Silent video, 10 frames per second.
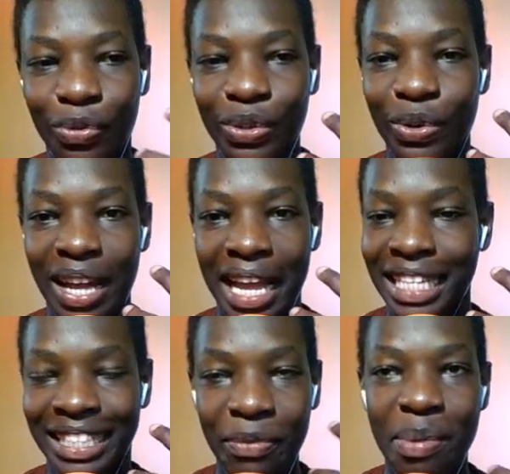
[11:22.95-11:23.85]
You know, I
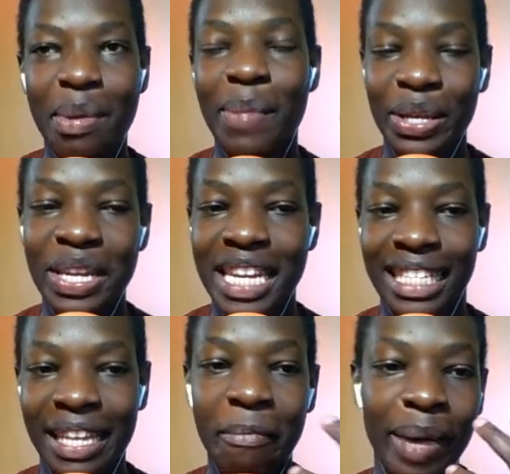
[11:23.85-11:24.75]
still remember you in
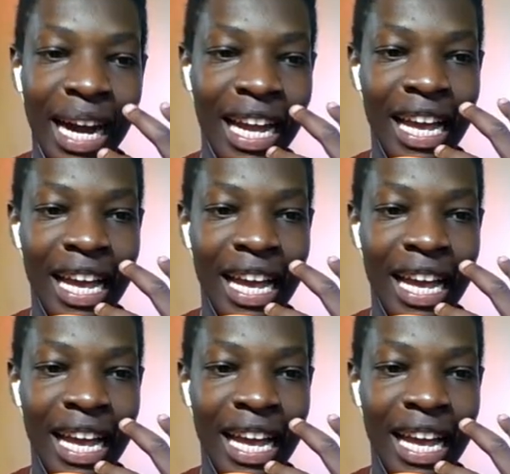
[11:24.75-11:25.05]
December.